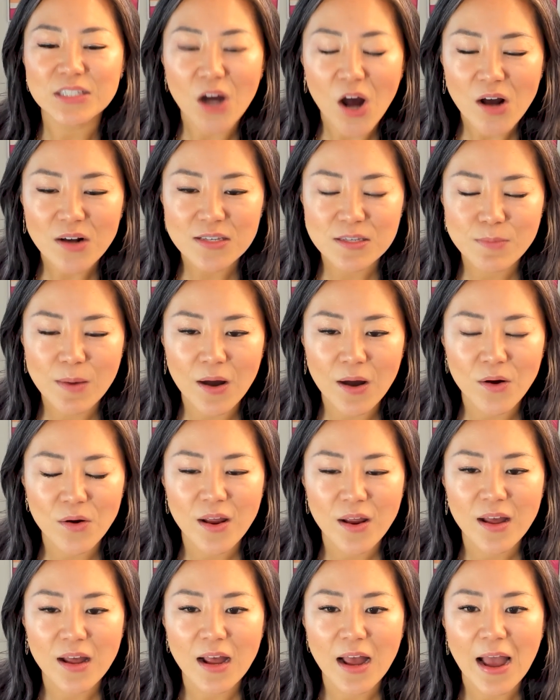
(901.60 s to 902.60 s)
talks about
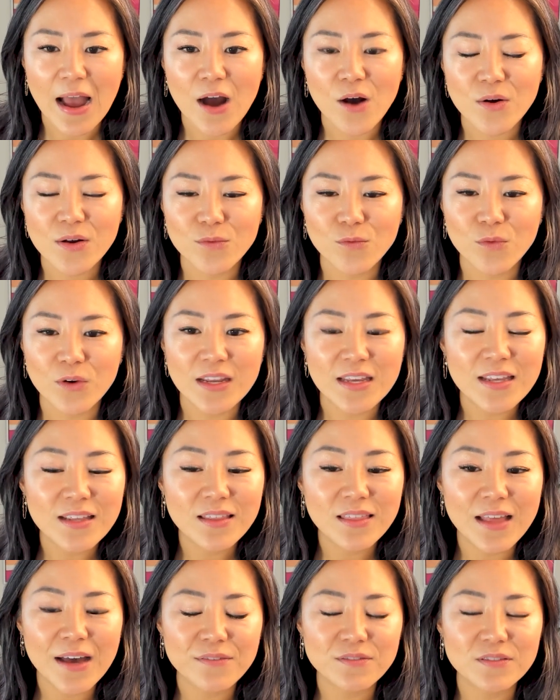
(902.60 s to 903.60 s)
how when
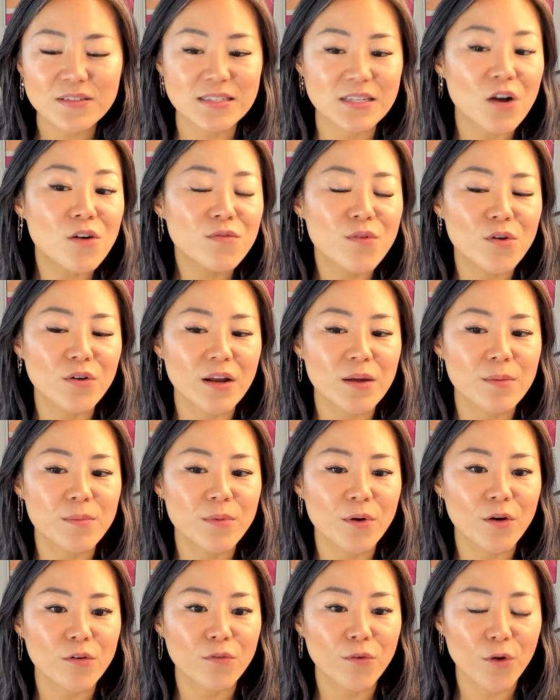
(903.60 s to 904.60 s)
he left a cell phone
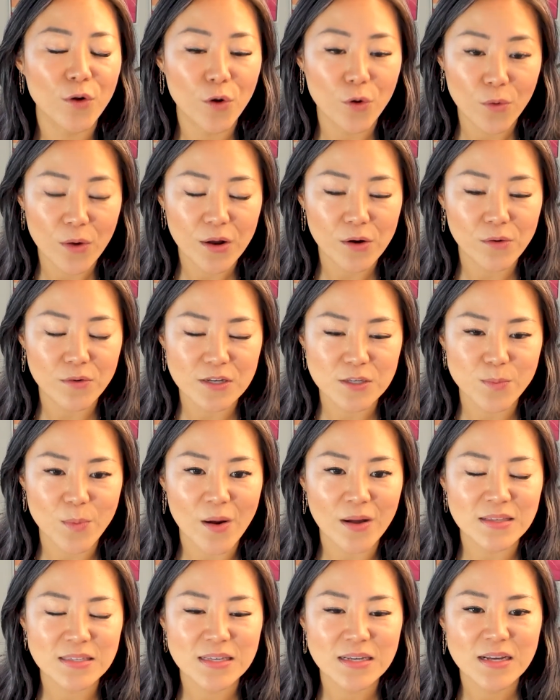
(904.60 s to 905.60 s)
number for a quick
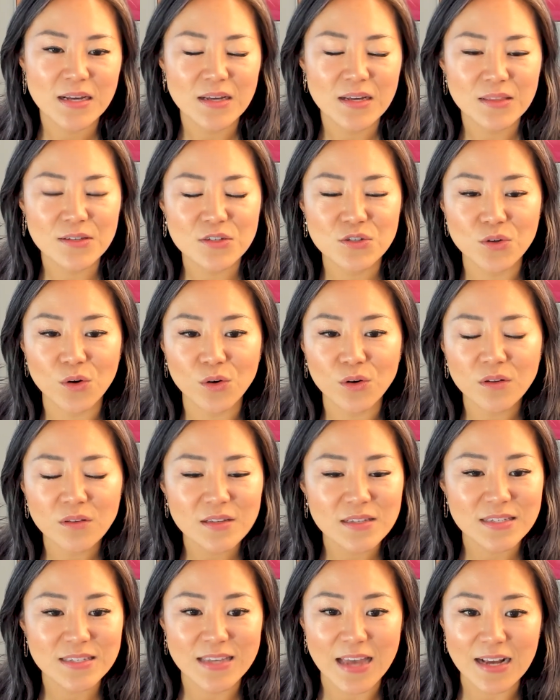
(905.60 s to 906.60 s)
response, the
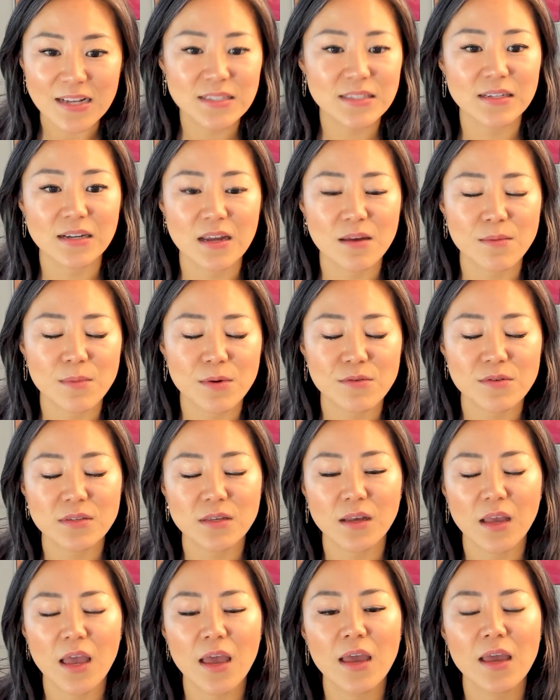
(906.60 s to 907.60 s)
journalist texted him and
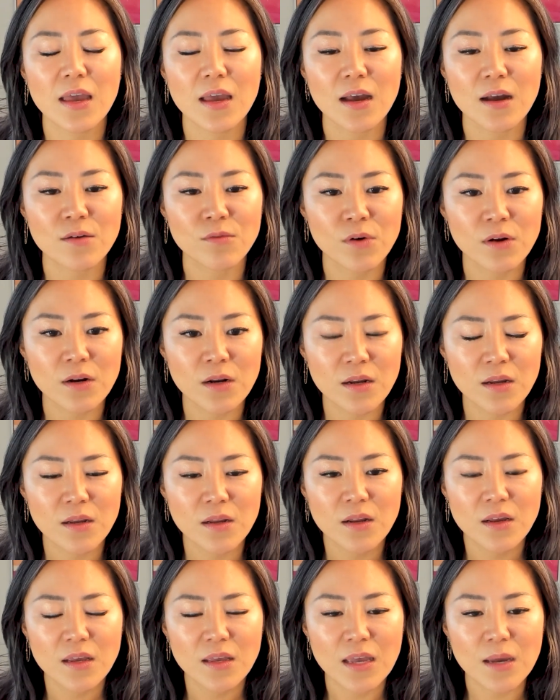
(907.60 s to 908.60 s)
was like, "Hey, I want to
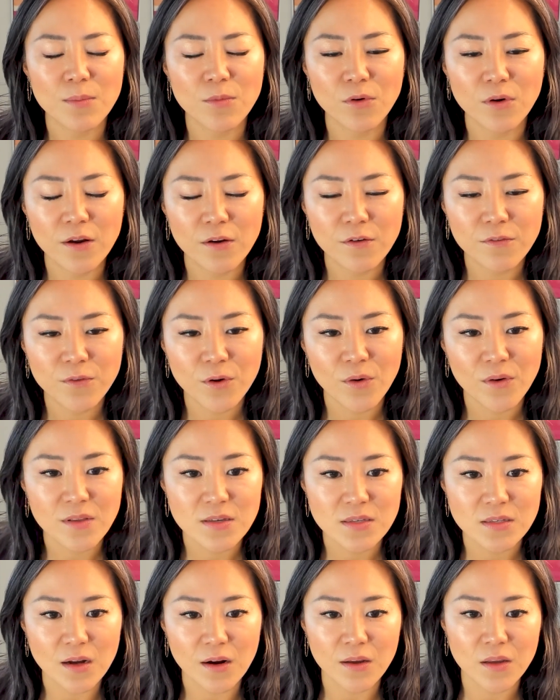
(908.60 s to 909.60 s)
get more info on
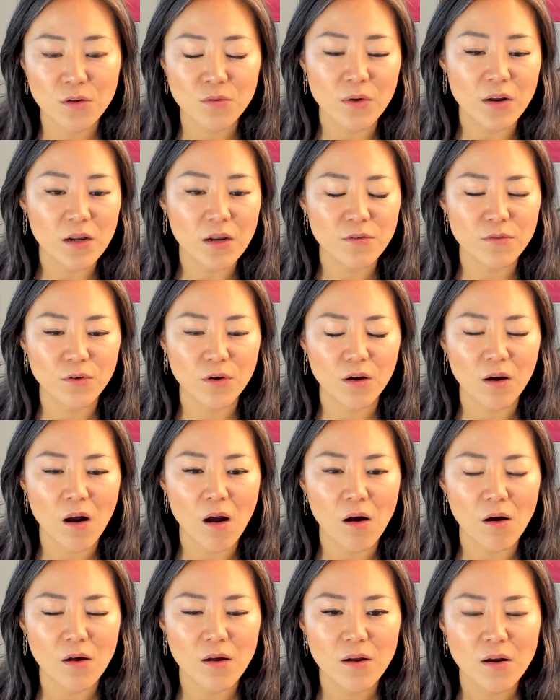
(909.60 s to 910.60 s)
this. Are you ready for a
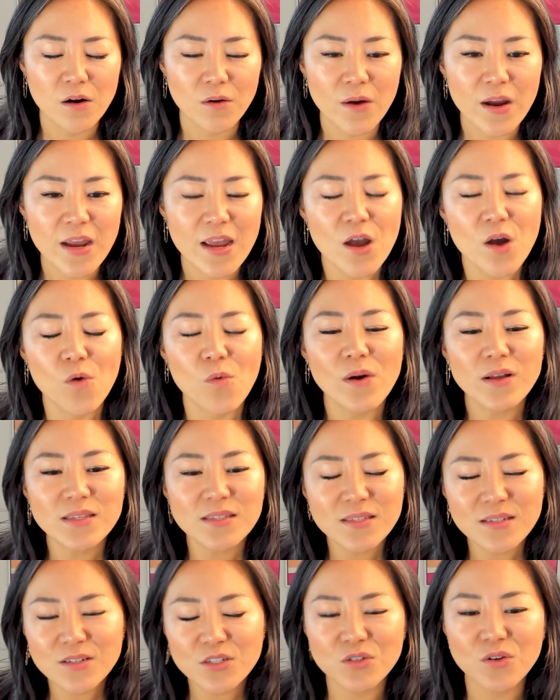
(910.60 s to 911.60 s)
call?" Right?
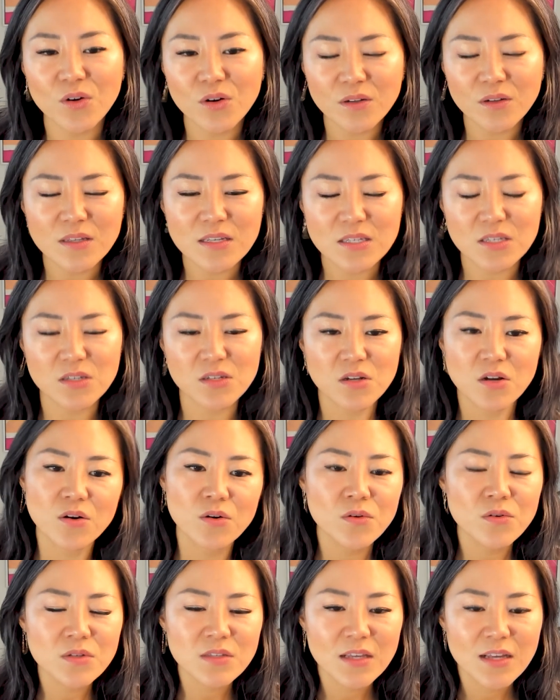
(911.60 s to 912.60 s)
Once the journalist
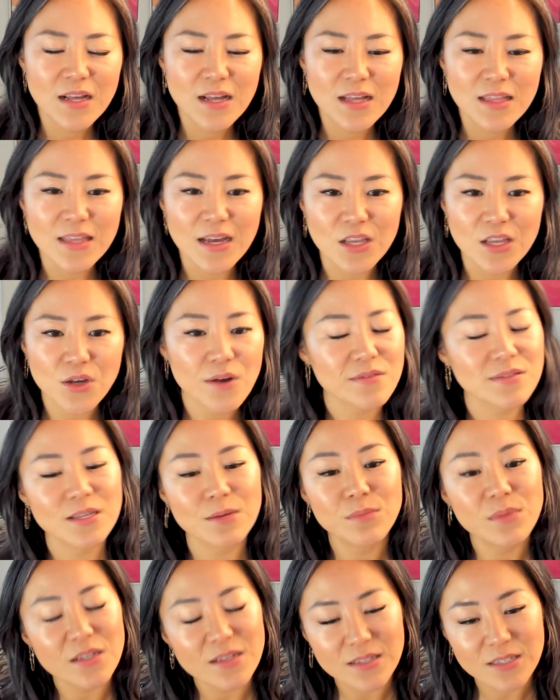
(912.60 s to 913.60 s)
knows that you have
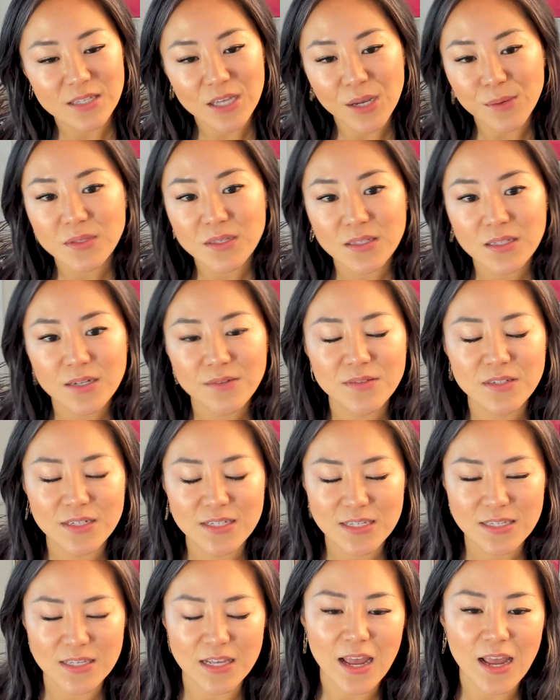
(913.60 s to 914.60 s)
something substantive
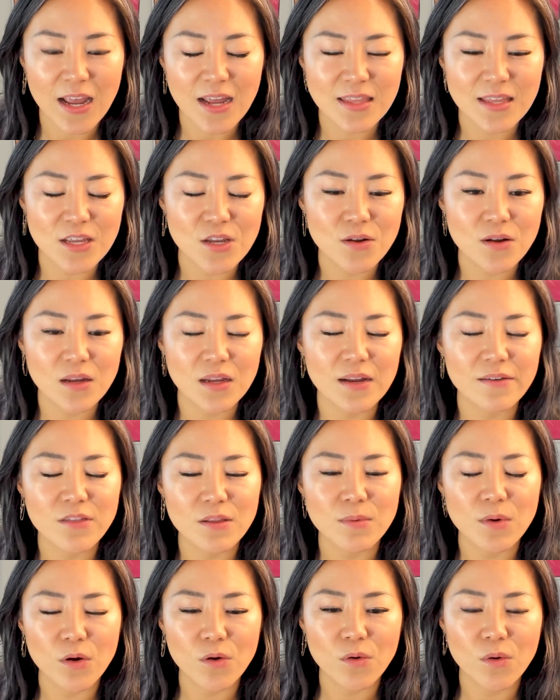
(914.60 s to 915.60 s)
to say and that you can
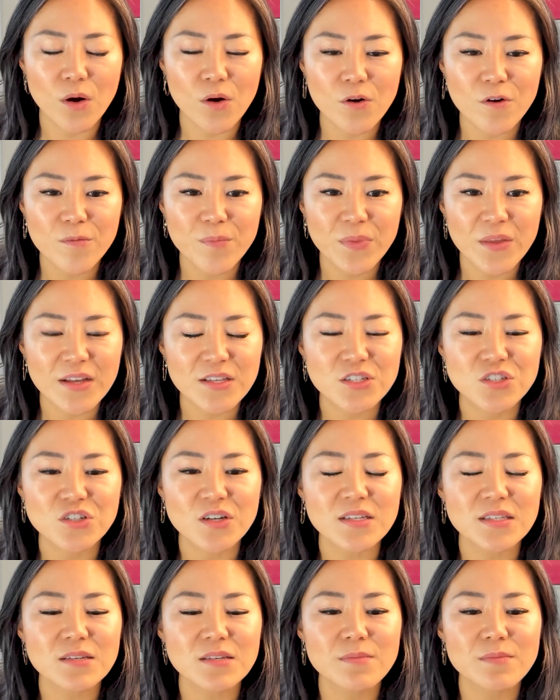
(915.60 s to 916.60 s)
give them a quote, it's
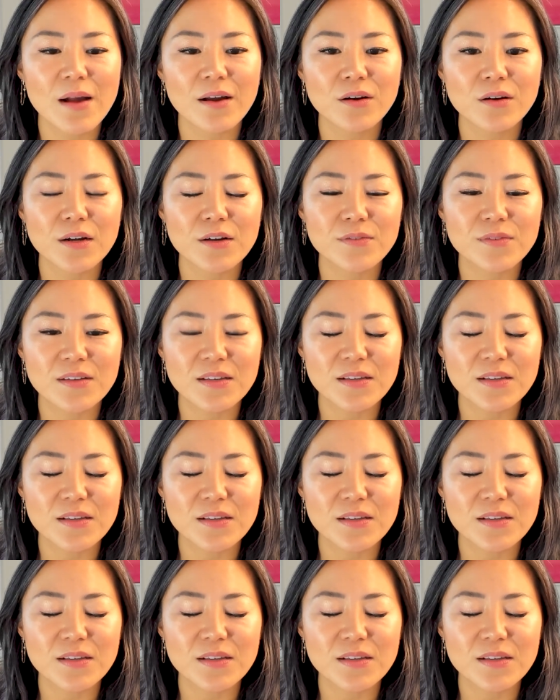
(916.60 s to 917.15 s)
just a matter